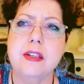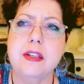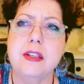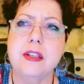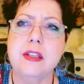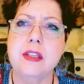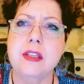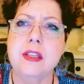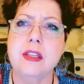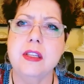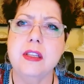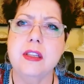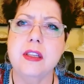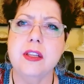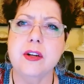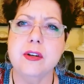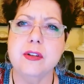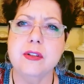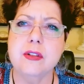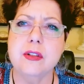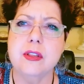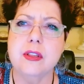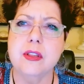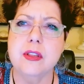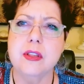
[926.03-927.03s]

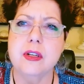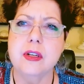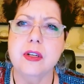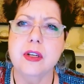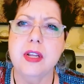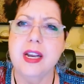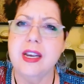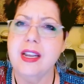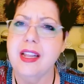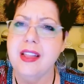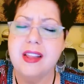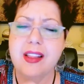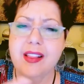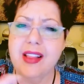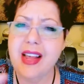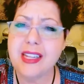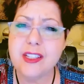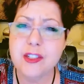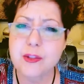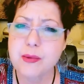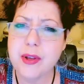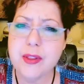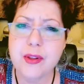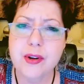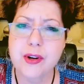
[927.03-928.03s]
and
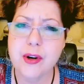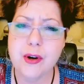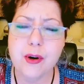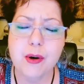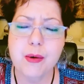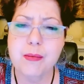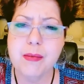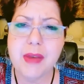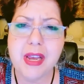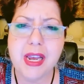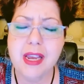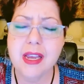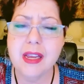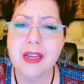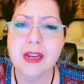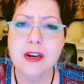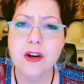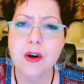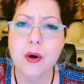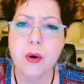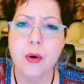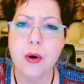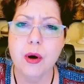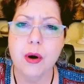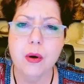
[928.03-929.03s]
that's whether you're a man
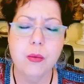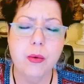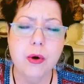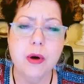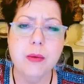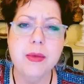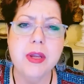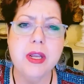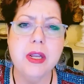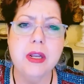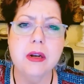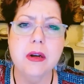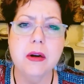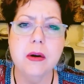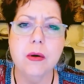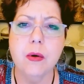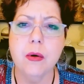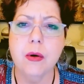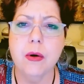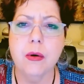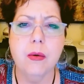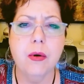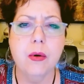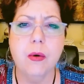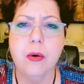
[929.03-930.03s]
or a woman
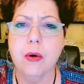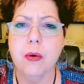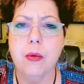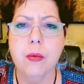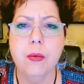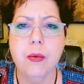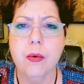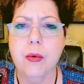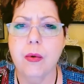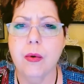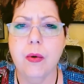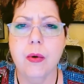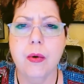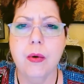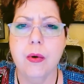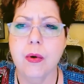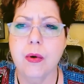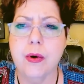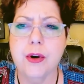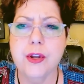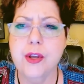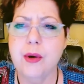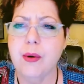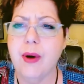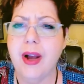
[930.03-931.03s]

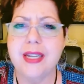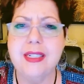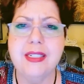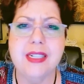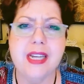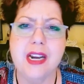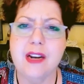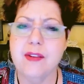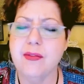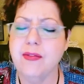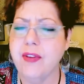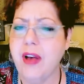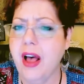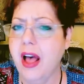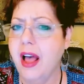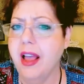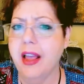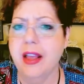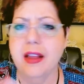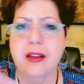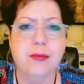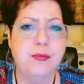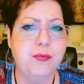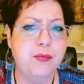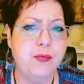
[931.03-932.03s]
or you
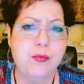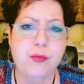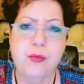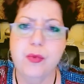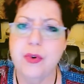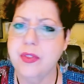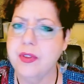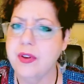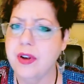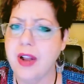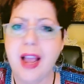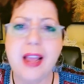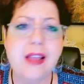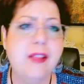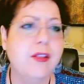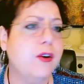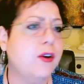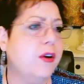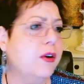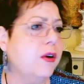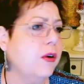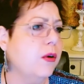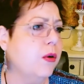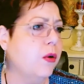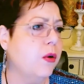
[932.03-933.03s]
identify with
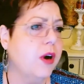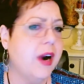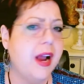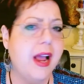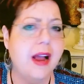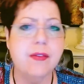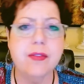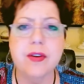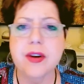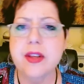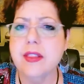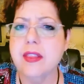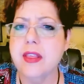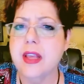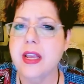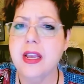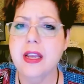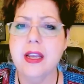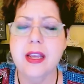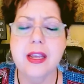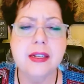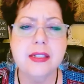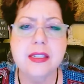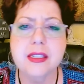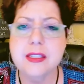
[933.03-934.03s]
neither or everything.
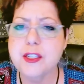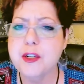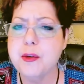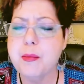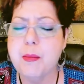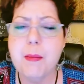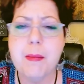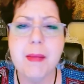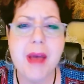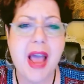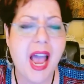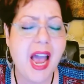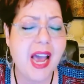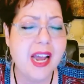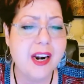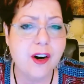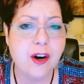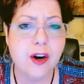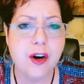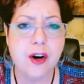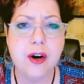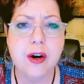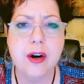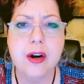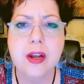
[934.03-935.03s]
It doesn't
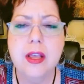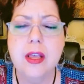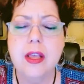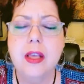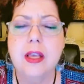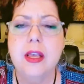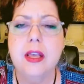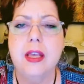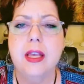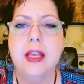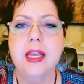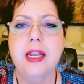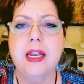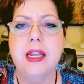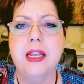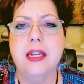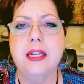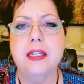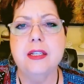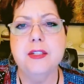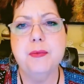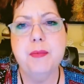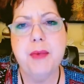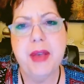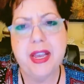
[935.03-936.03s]
matter. It
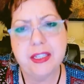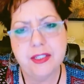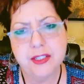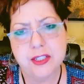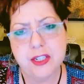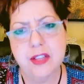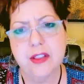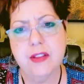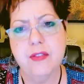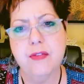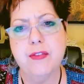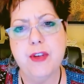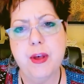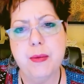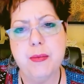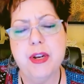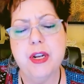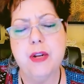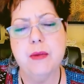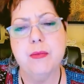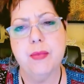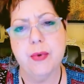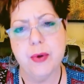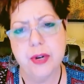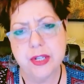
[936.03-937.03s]
is based on the
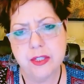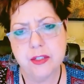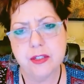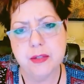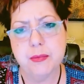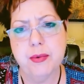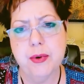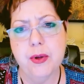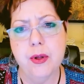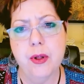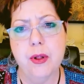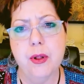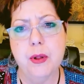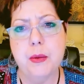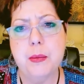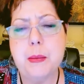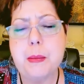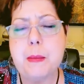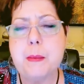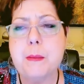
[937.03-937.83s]
feminine principle,